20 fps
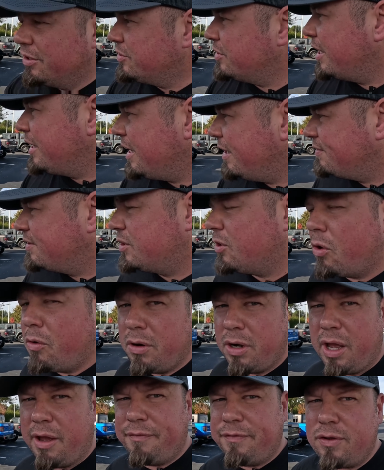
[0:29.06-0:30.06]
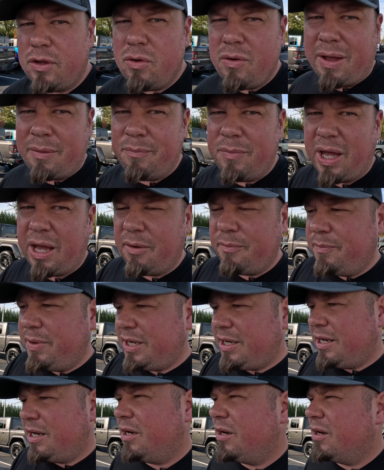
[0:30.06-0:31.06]
Looks like they've sold a few. I've
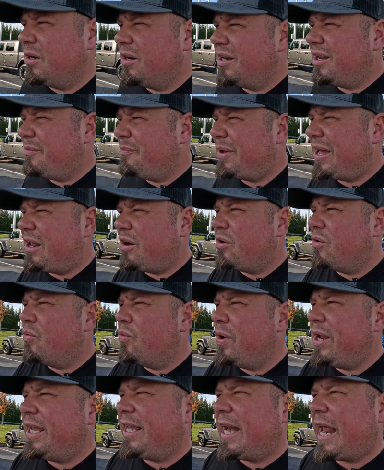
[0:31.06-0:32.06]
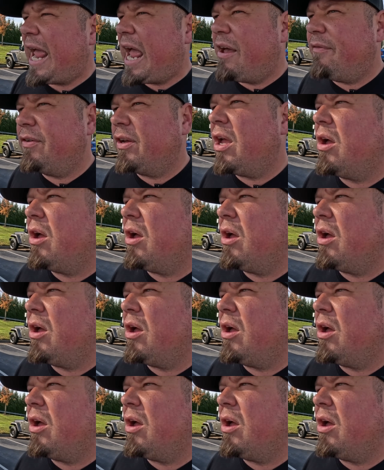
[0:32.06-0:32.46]
been here about a week and a half